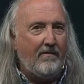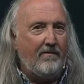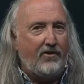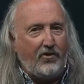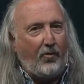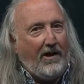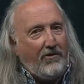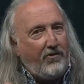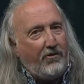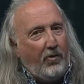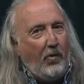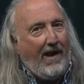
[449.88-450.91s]
The treasure
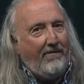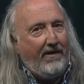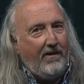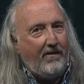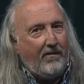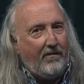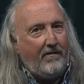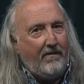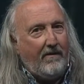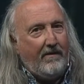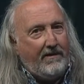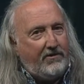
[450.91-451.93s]
you have here
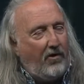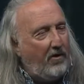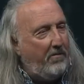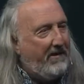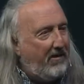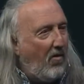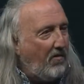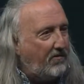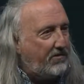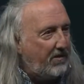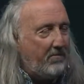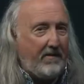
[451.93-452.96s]
is going to be gone
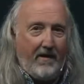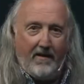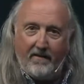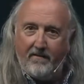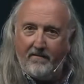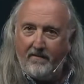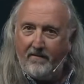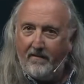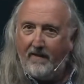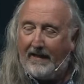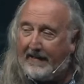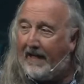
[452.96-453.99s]
someday.
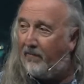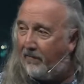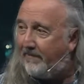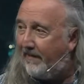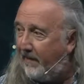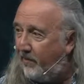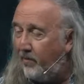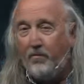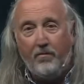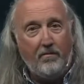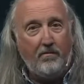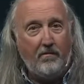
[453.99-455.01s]
I guarantee you.
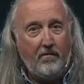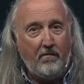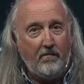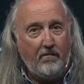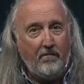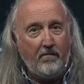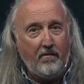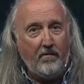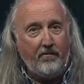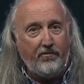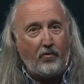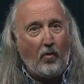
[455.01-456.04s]

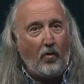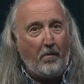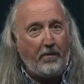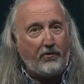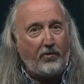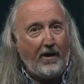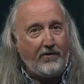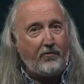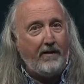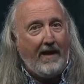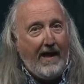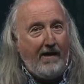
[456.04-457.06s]
Store up a treasure
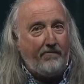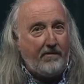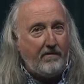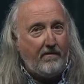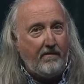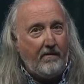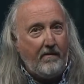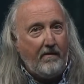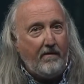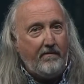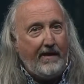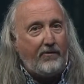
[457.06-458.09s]
in heaven.
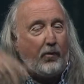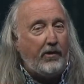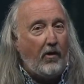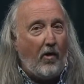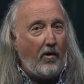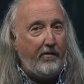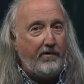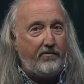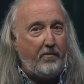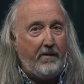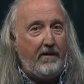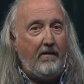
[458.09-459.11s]
That's where your heart needs
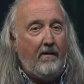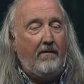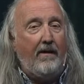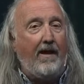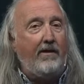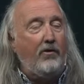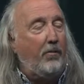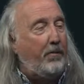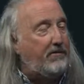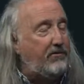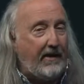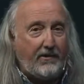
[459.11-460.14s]
to be, not in your
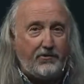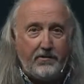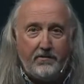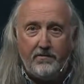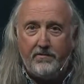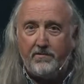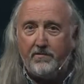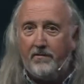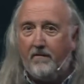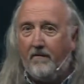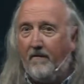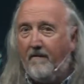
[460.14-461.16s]
possessions,
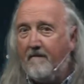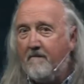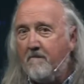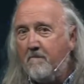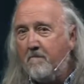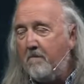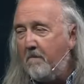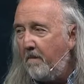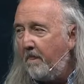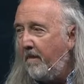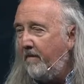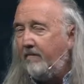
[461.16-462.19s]

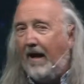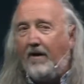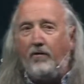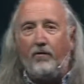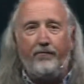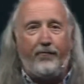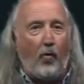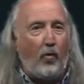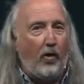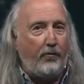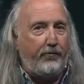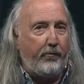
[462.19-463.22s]
not in your
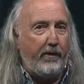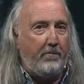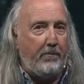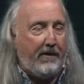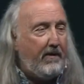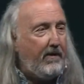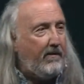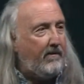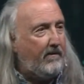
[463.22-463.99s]
403B.